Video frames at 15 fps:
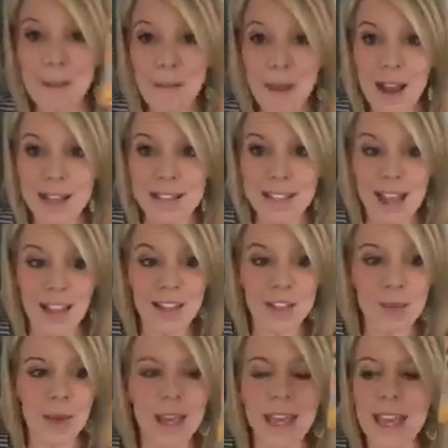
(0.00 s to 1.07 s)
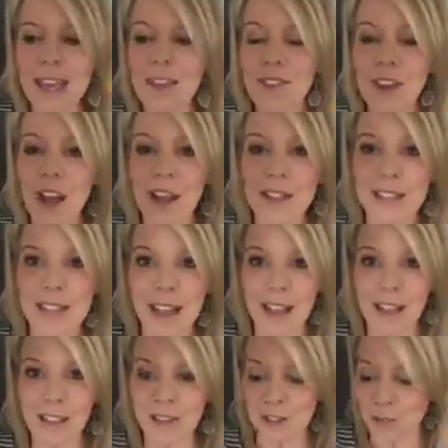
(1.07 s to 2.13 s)
to be on sale this week. Even on sale,
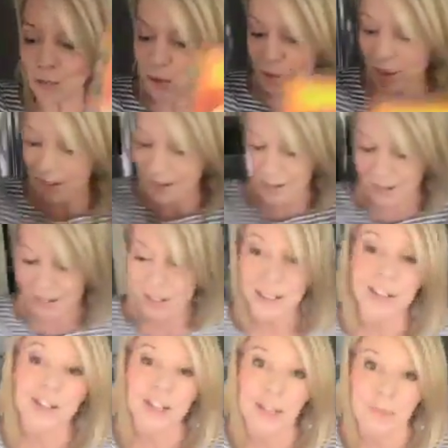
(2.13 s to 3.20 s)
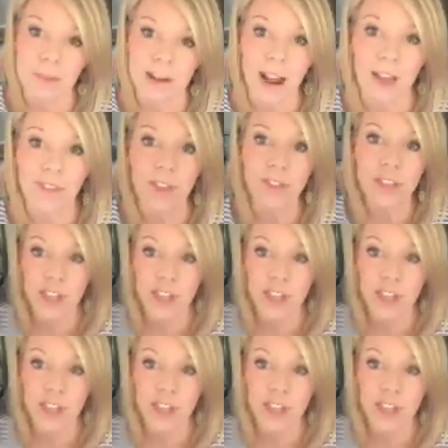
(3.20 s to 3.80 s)
the store brand is cheaper. Now, if you have a